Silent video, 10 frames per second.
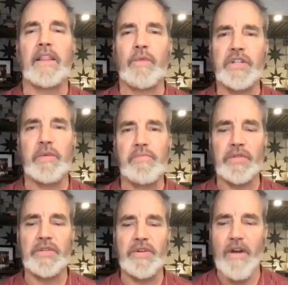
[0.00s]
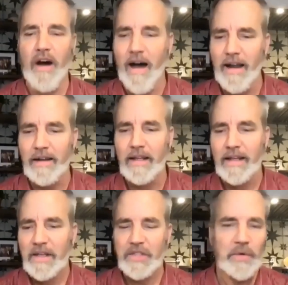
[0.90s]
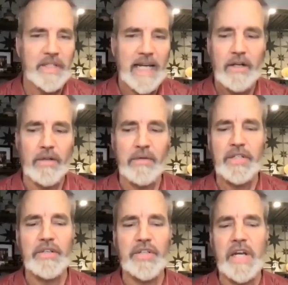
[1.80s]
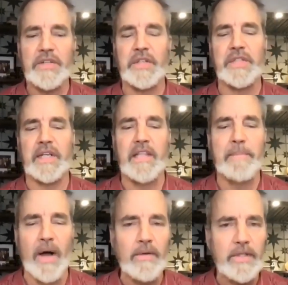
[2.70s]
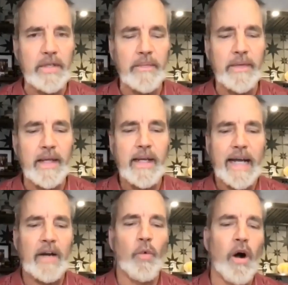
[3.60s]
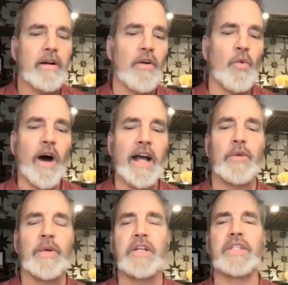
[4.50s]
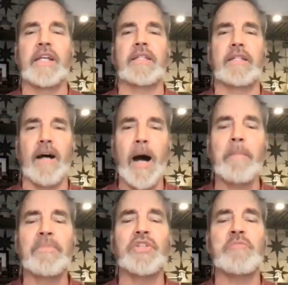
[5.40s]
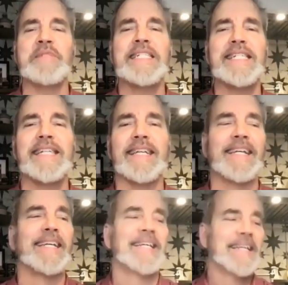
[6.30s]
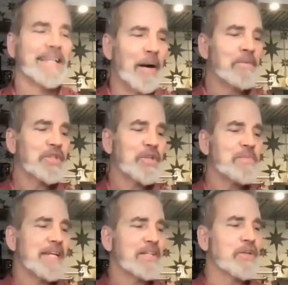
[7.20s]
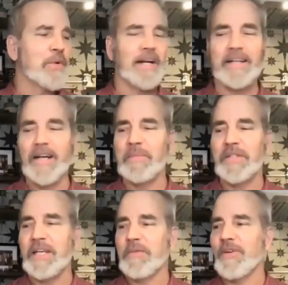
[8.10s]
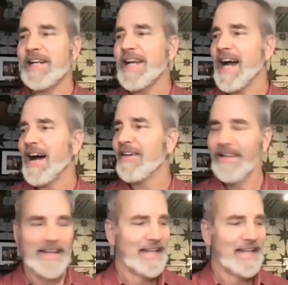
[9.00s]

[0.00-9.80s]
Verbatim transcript: of the retribution you're on. So stay close to Jesus in the boat and walk on water when he says, Come to me, come to me. So we're going to come to him right now.